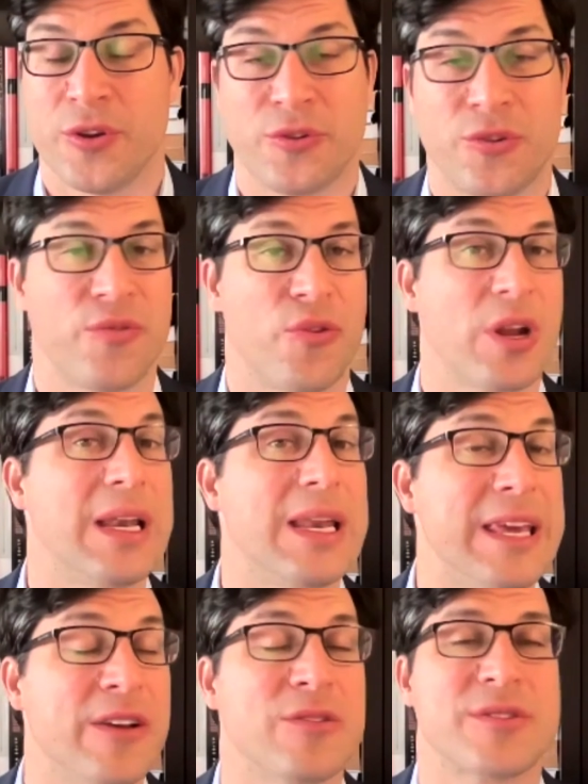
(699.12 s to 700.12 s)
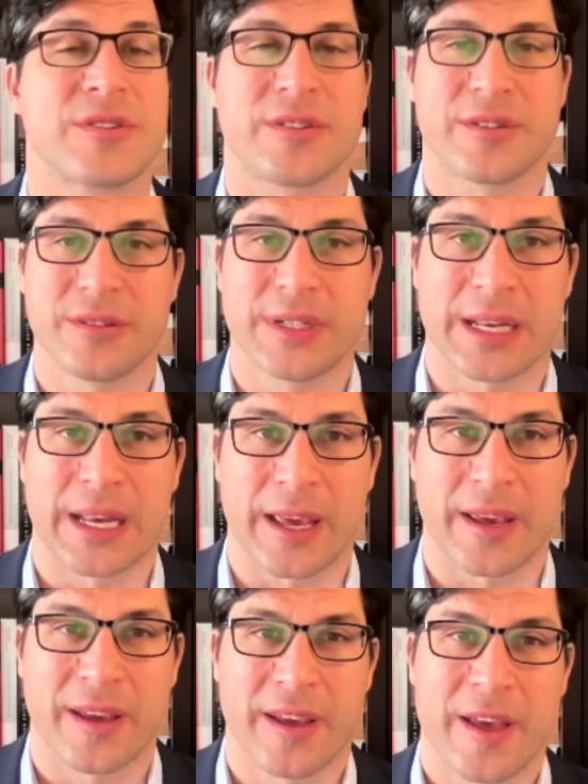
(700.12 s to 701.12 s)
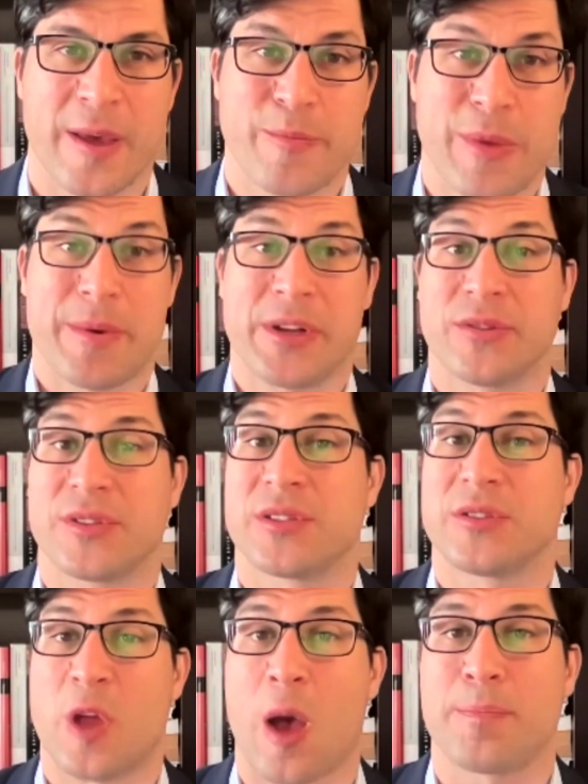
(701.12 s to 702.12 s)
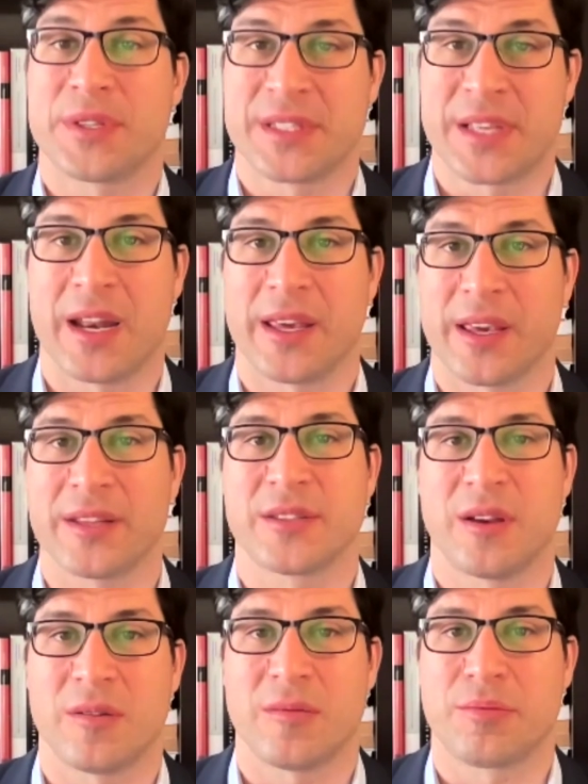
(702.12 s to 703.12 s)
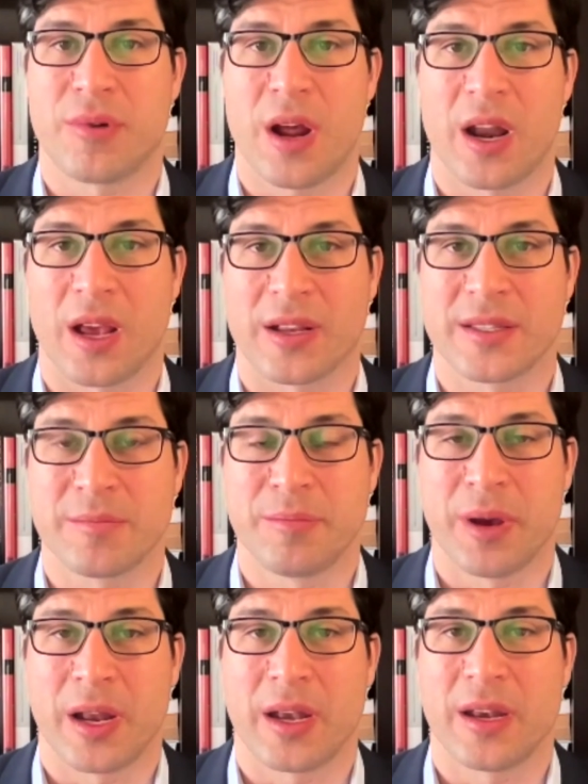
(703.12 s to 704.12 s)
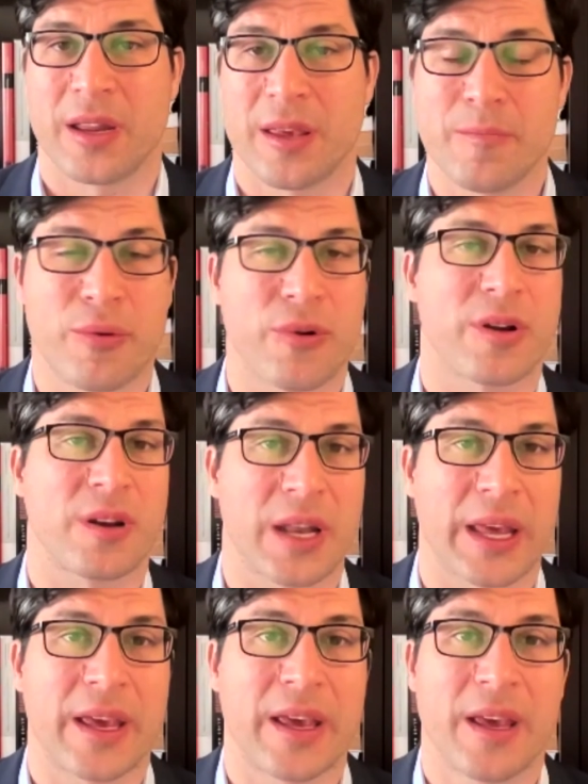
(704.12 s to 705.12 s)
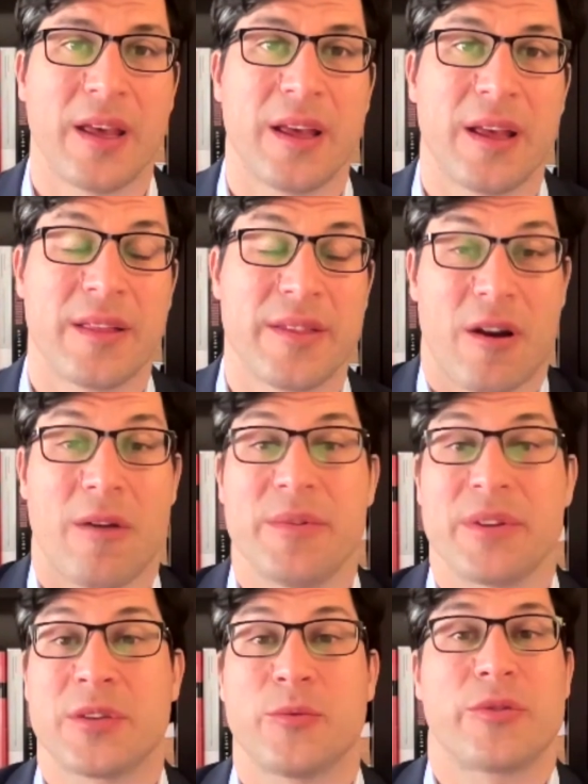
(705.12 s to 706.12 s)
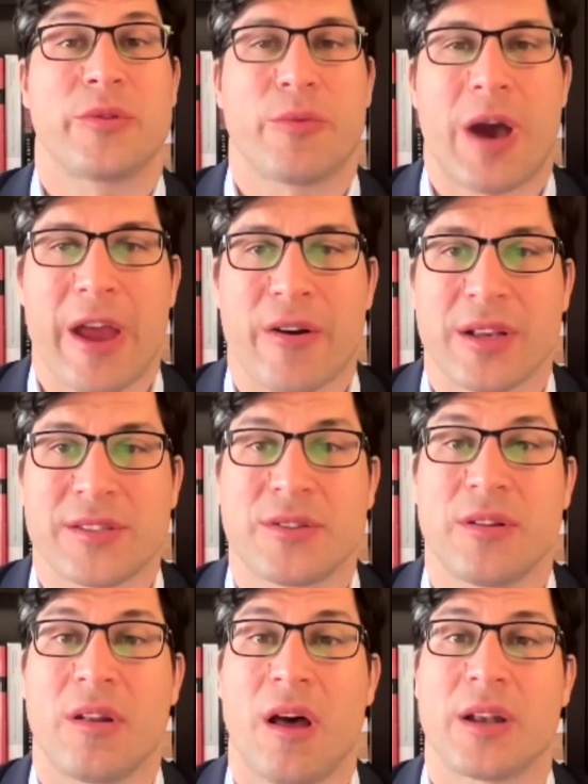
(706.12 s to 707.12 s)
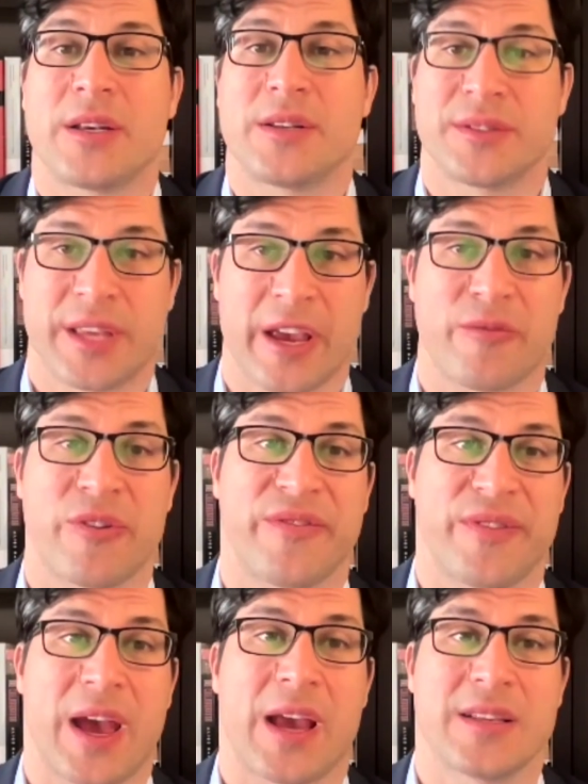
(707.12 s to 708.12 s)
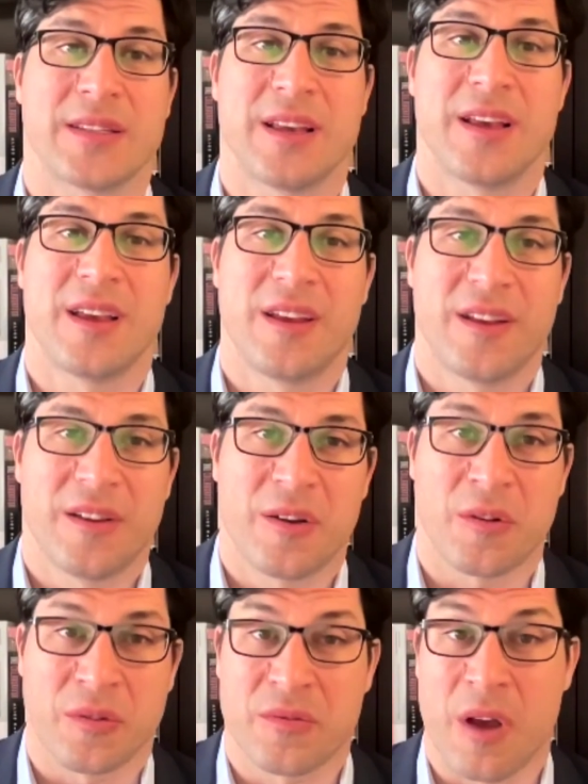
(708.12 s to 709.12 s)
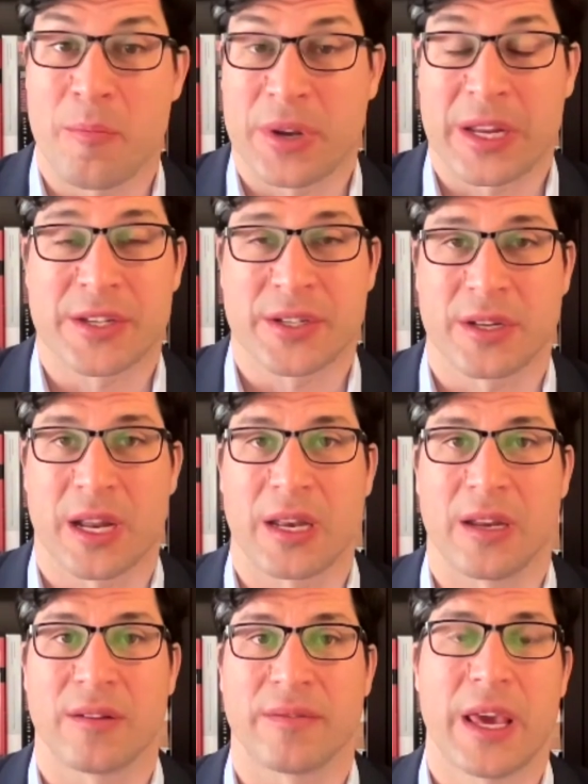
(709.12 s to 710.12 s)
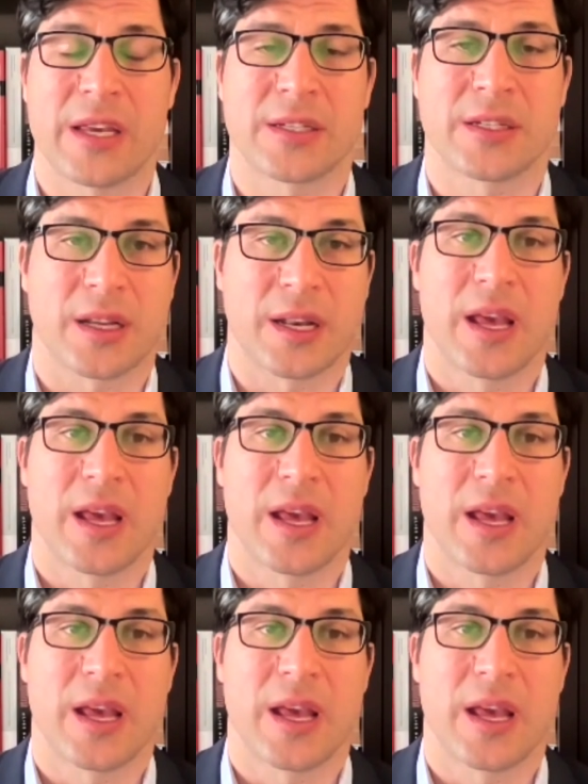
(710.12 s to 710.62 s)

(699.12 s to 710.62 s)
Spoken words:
to avoid legal scrutiny may be to stop selling its own products. But importantly, that obviously would require us a lot to sacrifice on competition and innovation.